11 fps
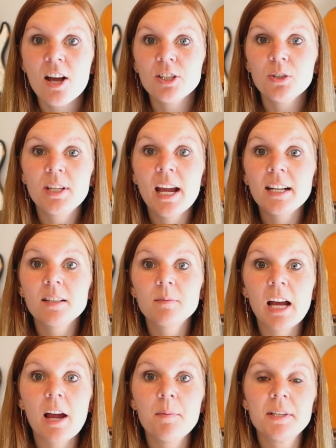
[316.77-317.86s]
so take some
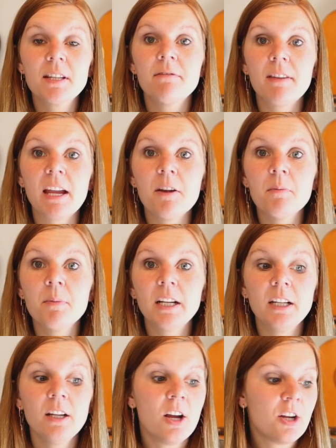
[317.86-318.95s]
time as a
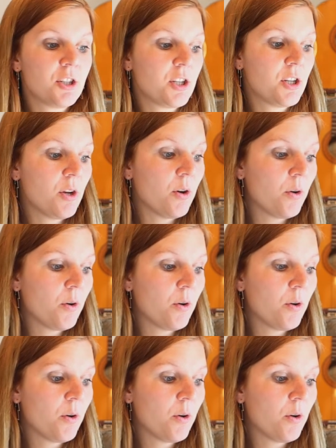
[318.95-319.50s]
family to